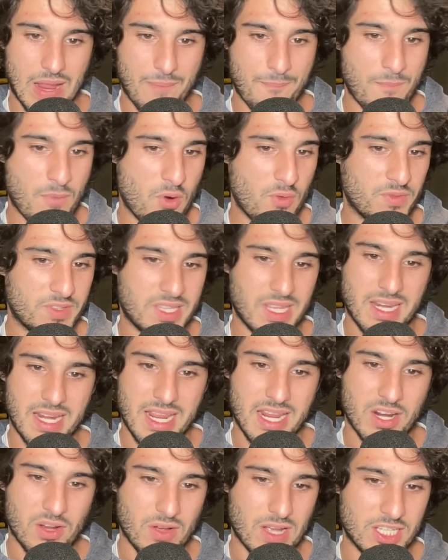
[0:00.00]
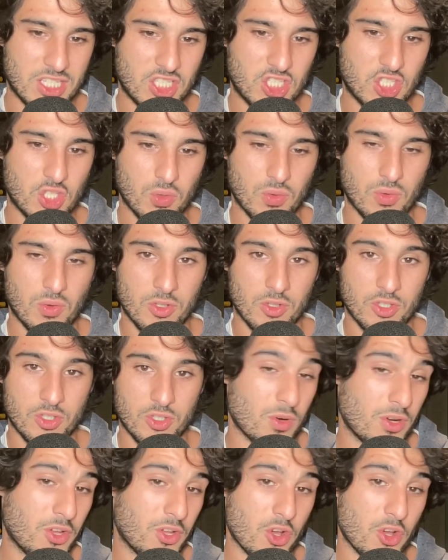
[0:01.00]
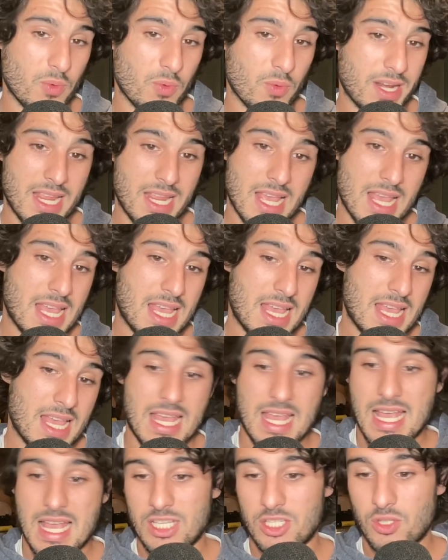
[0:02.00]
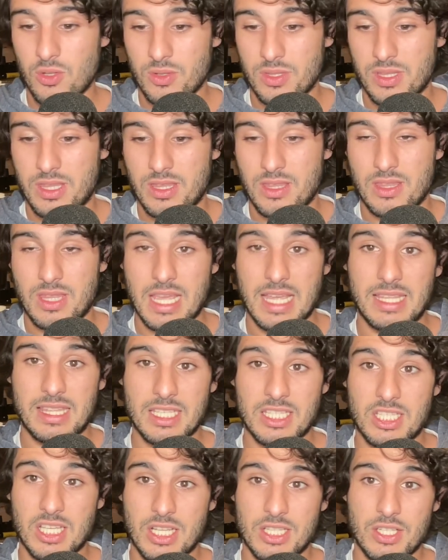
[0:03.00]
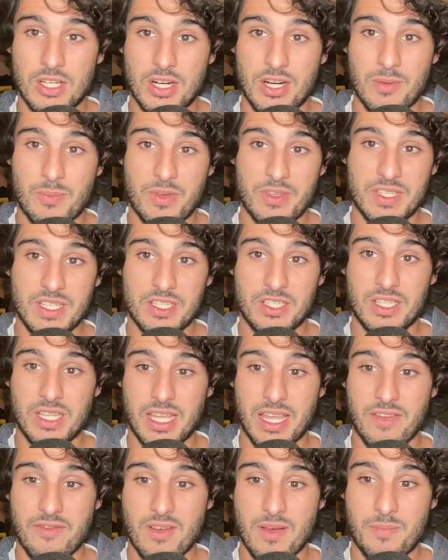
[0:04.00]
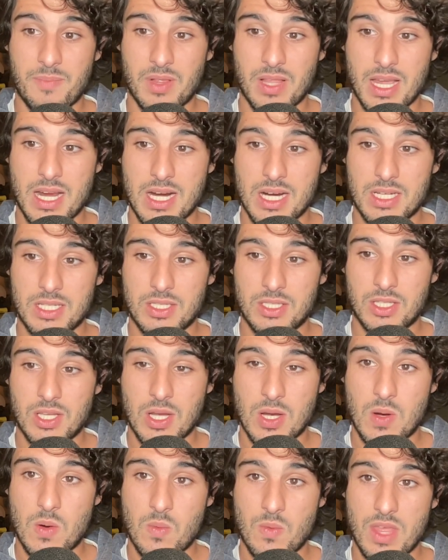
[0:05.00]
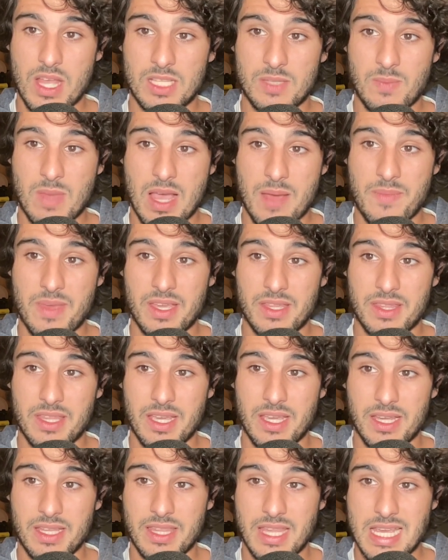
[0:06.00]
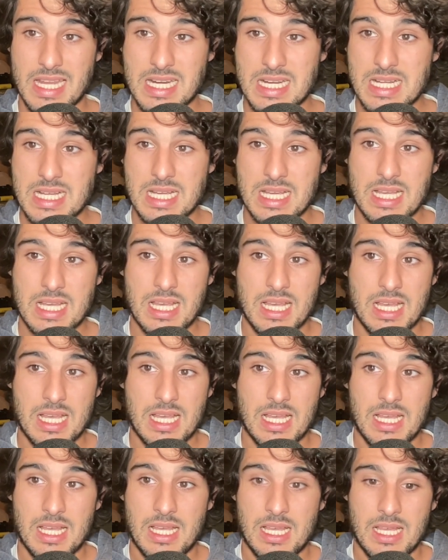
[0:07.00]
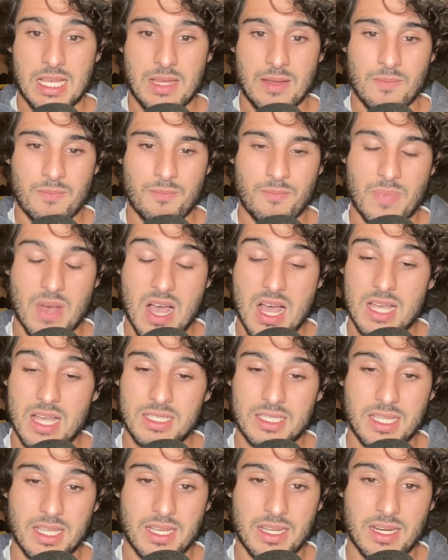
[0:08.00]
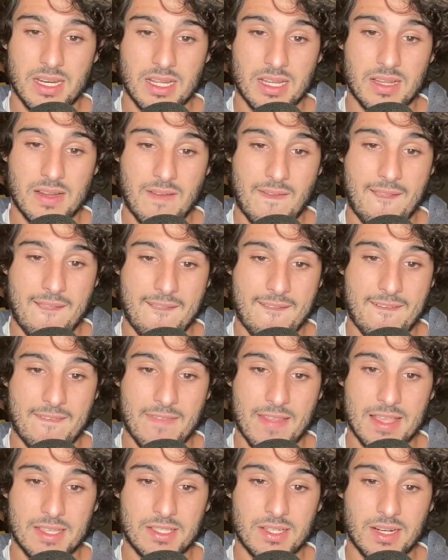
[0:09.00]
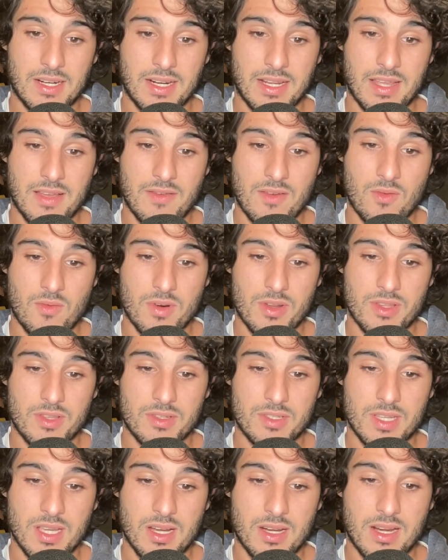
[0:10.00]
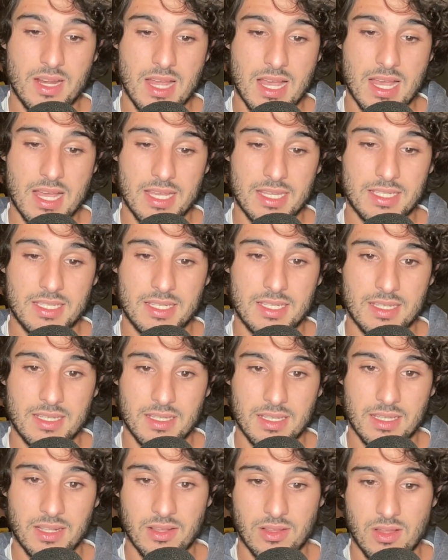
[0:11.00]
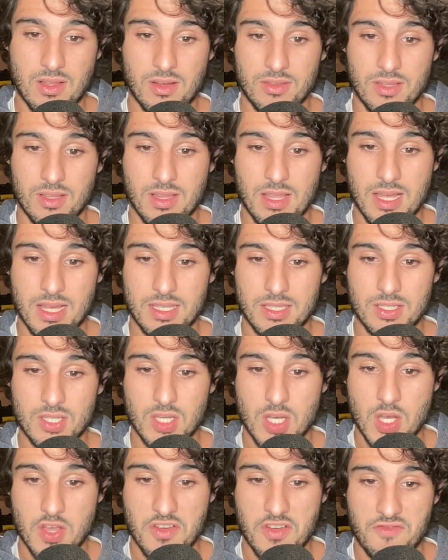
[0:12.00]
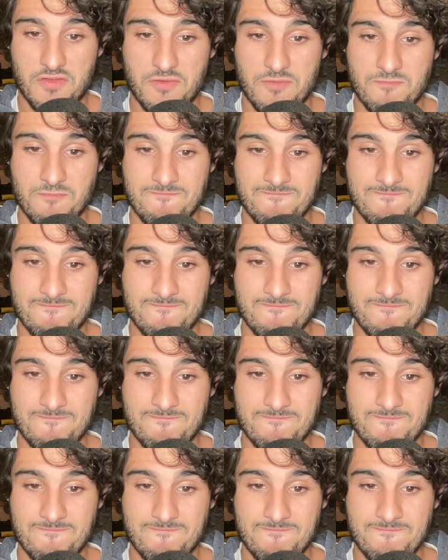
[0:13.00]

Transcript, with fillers: moves the needle, I just don't, or Jordan Goodwin, I just don't think the Suns are in a position to give up players. So that's my big thing. And then Boston, unless they're going to give up one of those young guys and along the lines of